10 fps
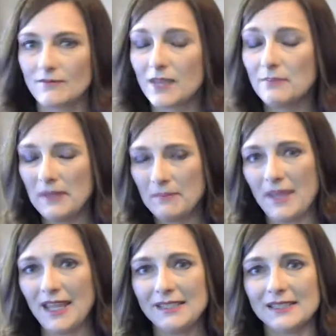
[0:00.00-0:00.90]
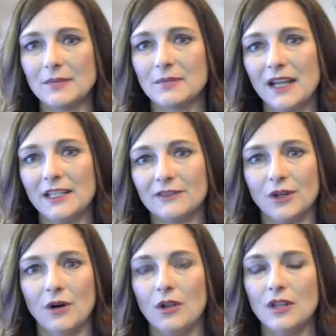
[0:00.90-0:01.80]
But make some kind of
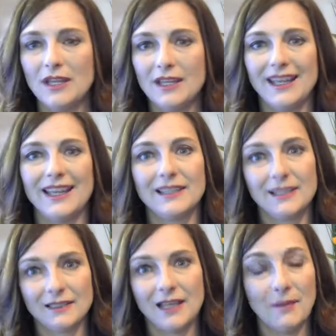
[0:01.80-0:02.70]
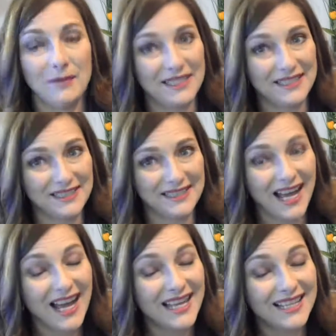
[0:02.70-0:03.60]
goal. I'm going to
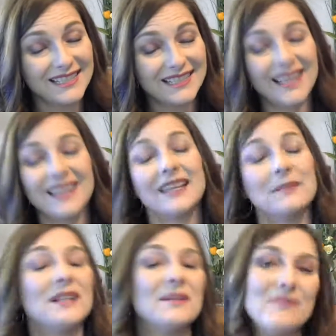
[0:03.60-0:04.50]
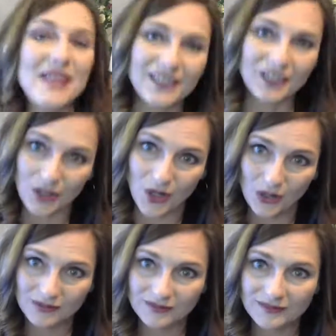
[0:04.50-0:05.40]
decide, and then I'm going to make a
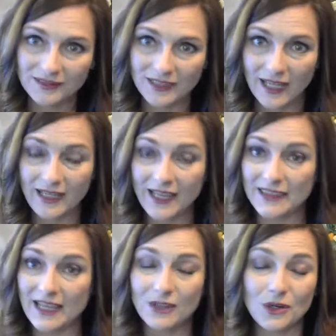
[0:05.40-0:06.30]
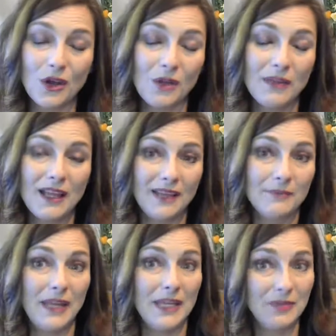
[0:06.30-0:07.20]
goal. Okay? And that goal
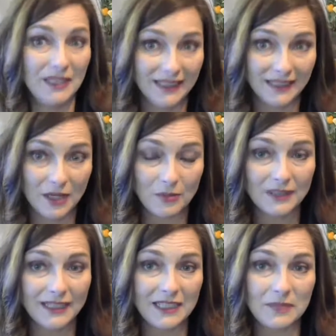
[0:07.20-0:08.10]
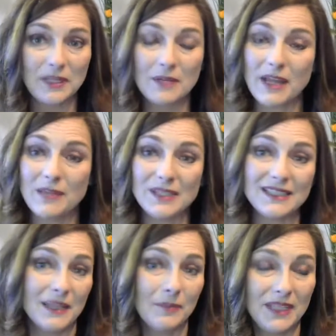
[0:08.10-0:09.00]
may be income related, but it might be
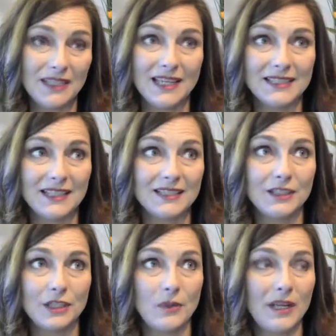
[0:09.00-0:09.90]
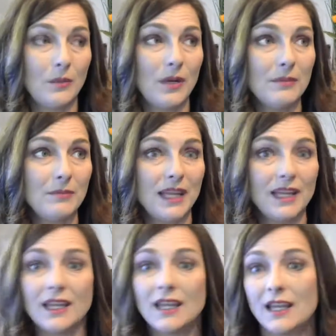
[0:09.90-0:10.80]
something that says, you know what? I want to
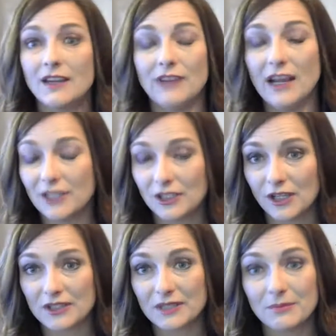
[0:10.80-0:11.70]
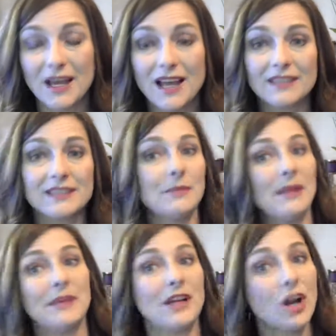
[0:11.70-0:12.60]
make $500 a month to
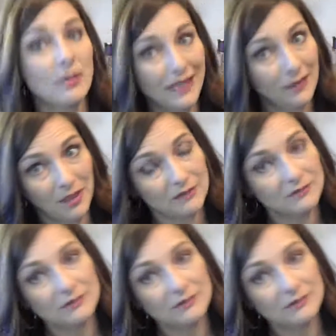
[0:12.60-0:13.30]
make my car payment.